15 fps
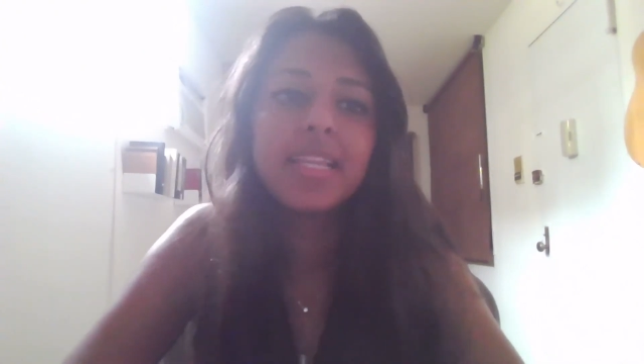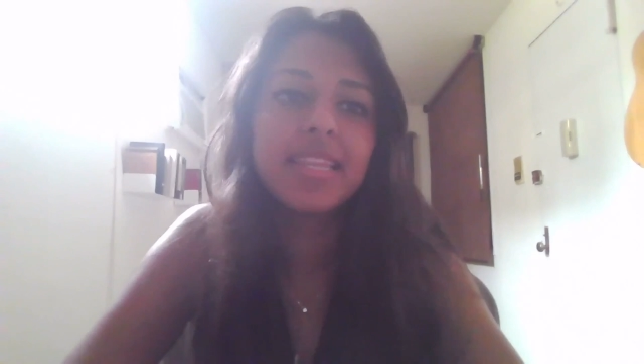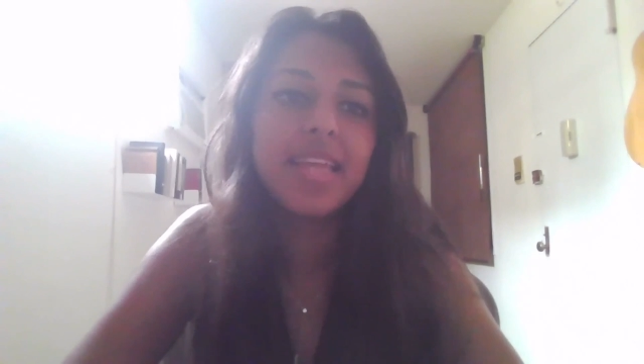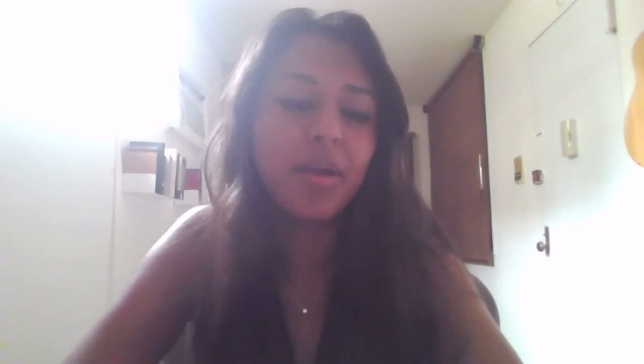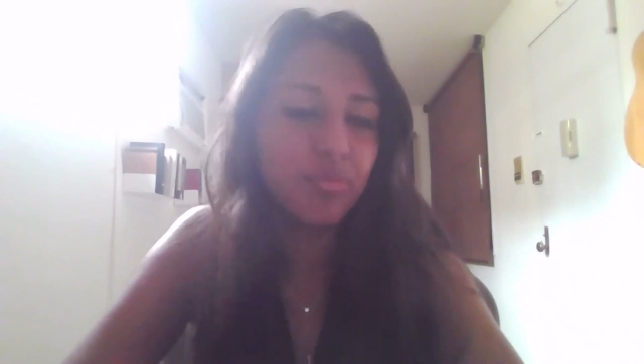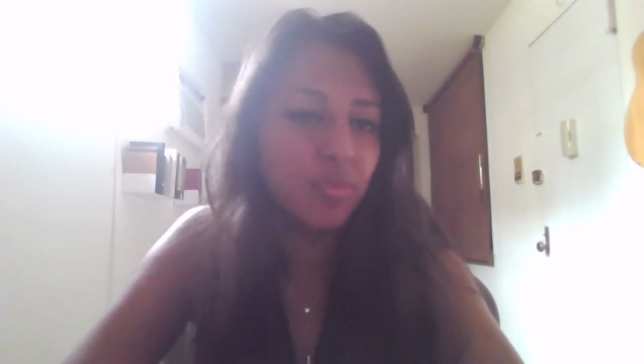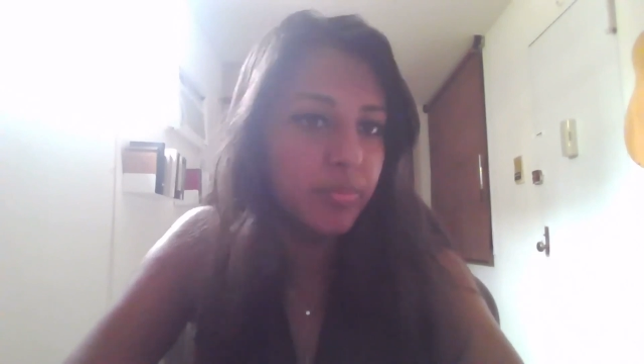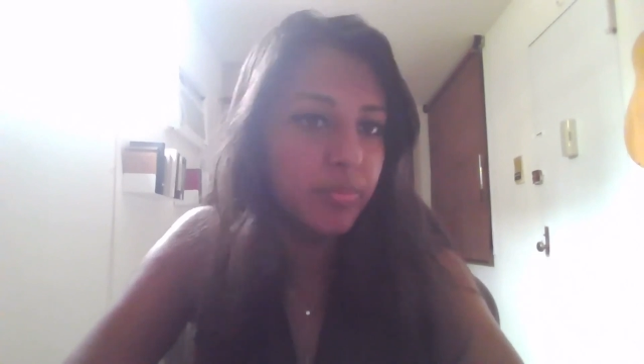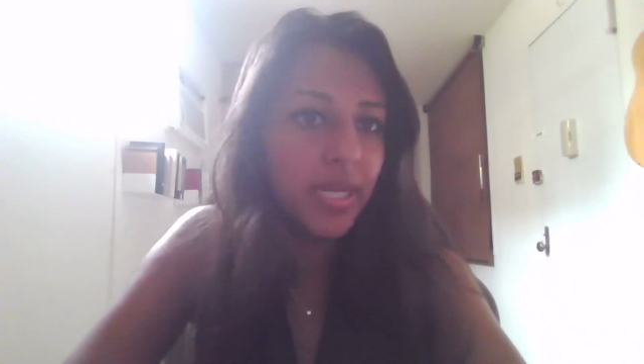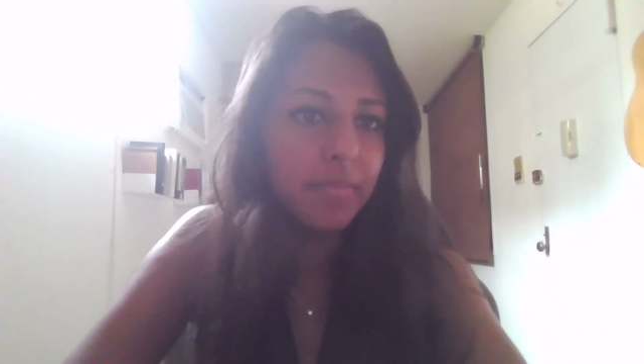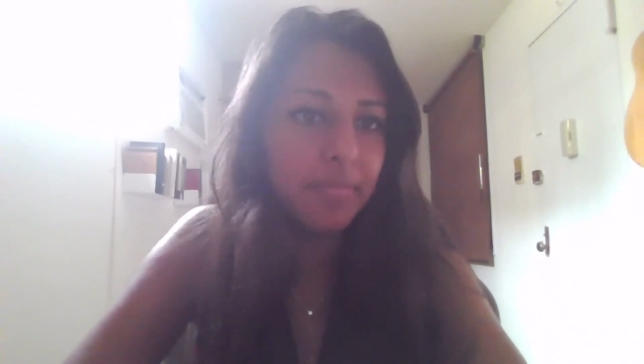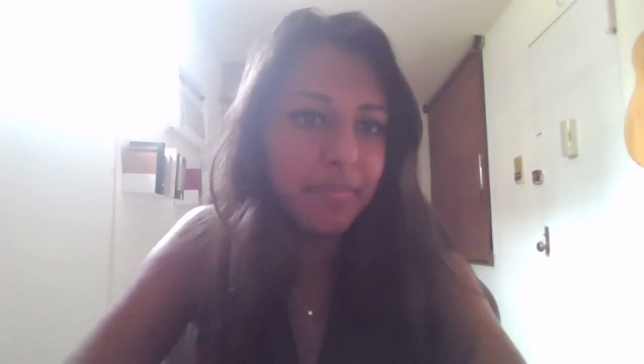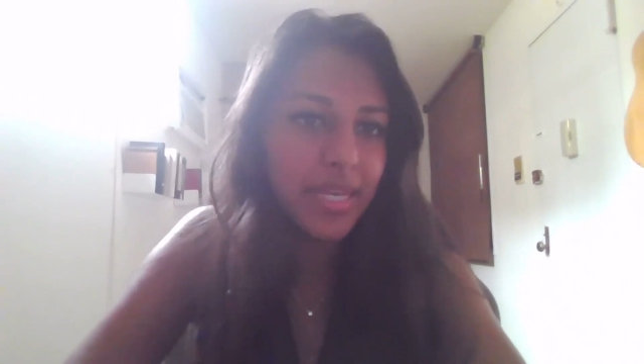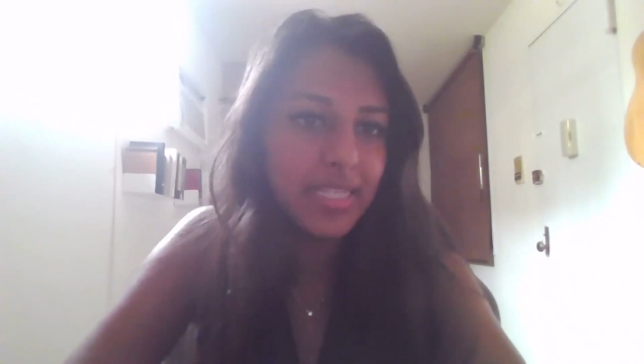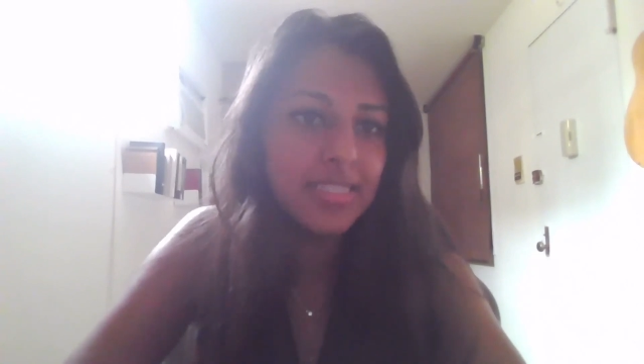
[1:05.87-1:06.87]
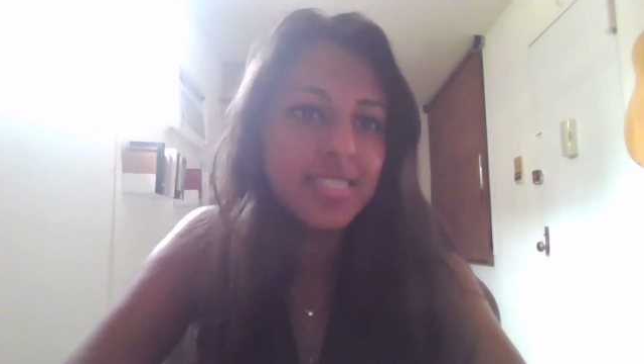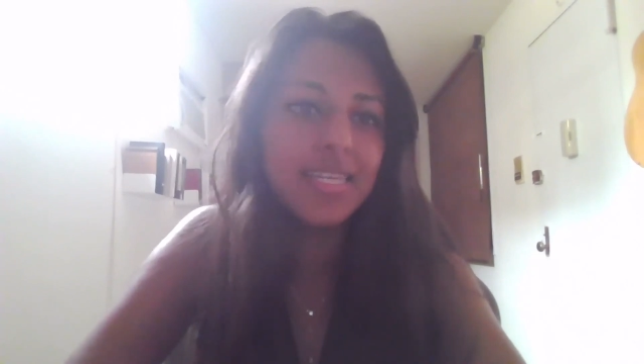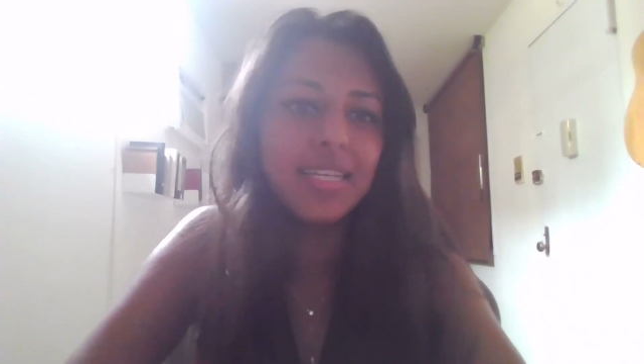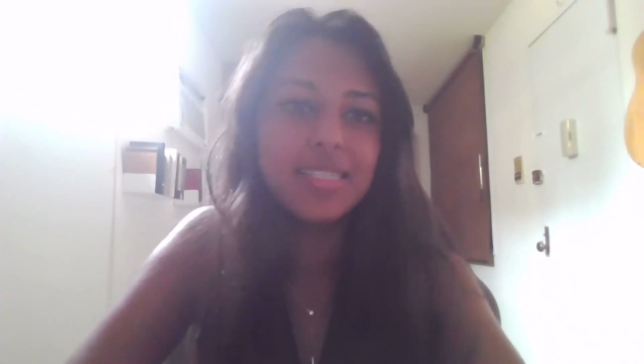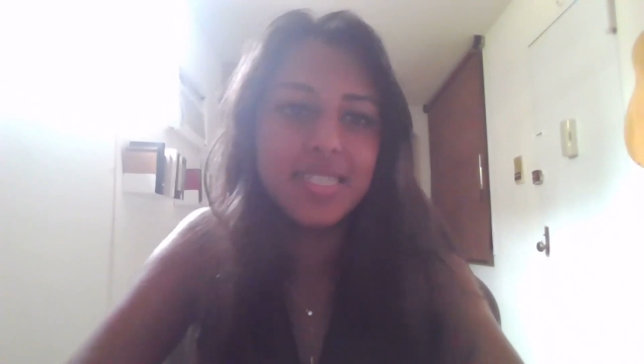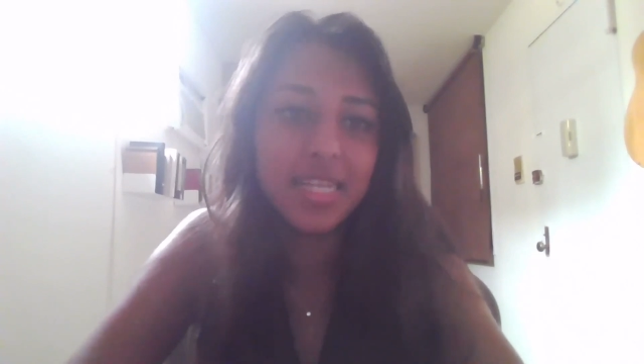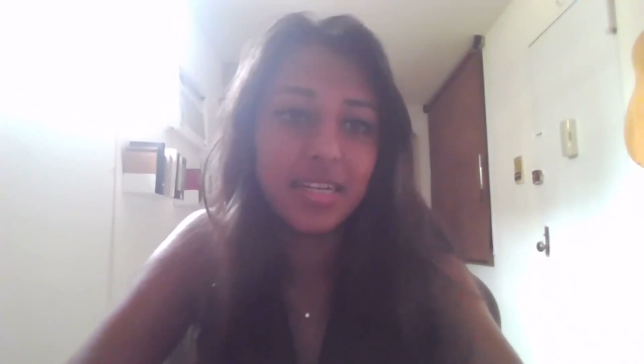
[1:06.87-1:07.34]
that ruminant meats
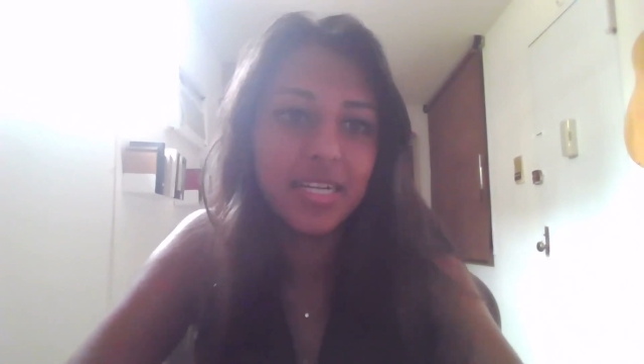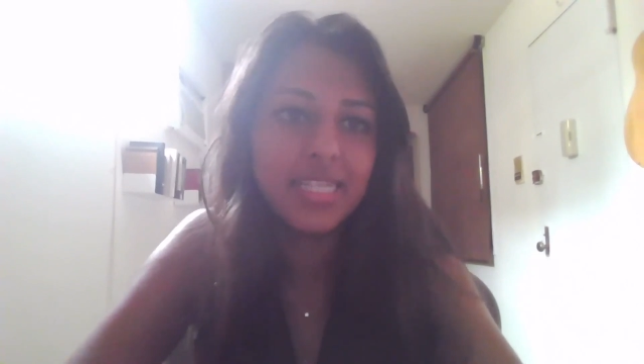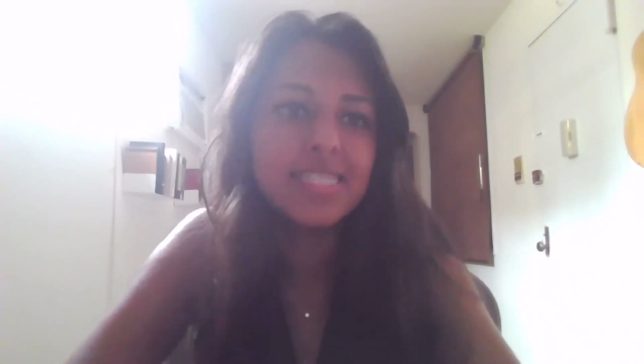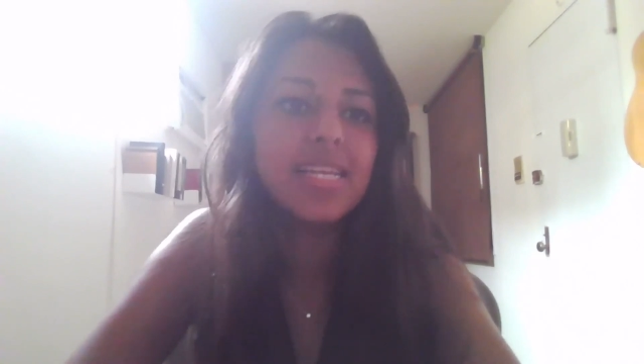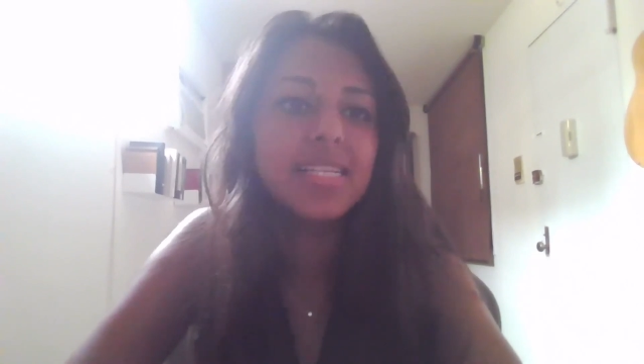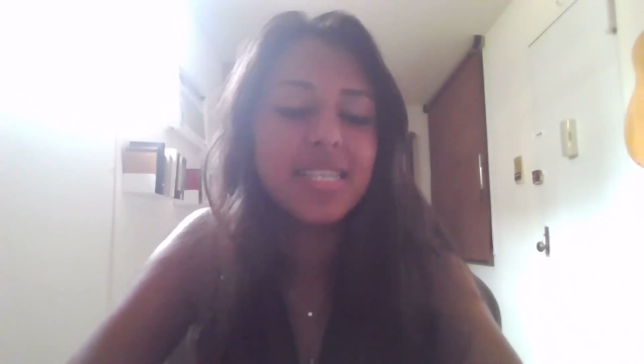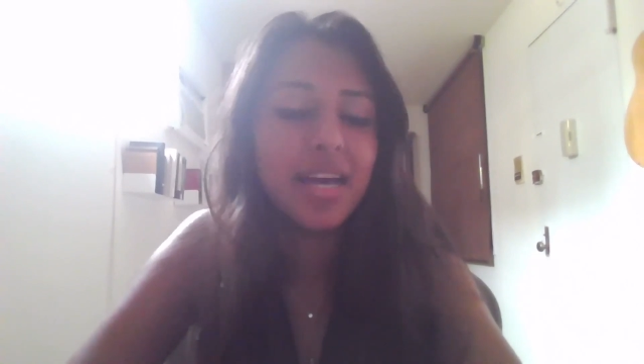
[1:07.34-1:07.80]
and dairy tend